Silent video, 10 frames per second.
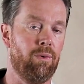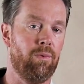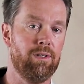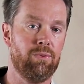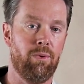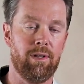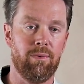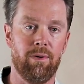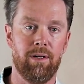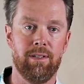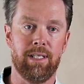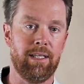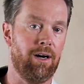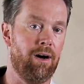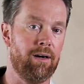121s, and
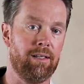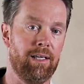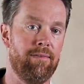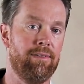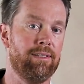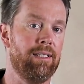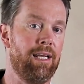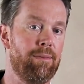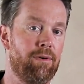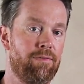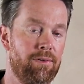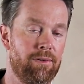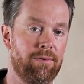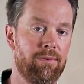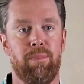the Enclave, just to name a
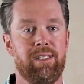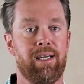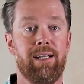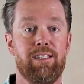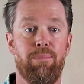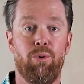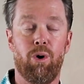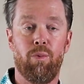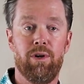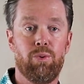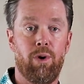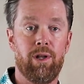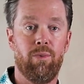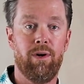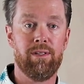few. Besides the Port
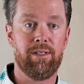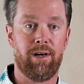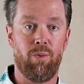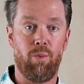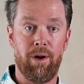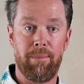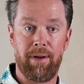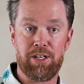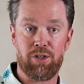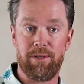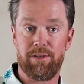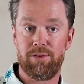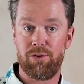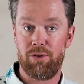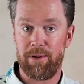121s that are 1-bedroom and
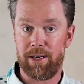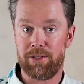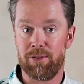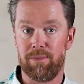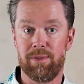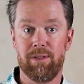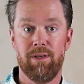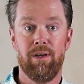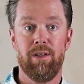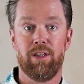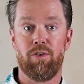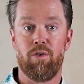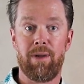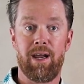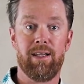2 bedrooms, the
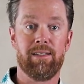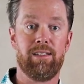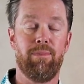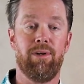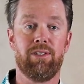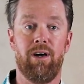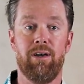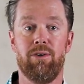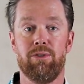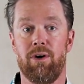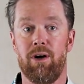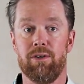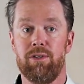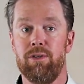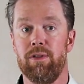remaining Seabridge condos are
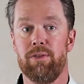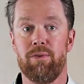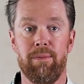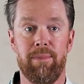all 2 and 3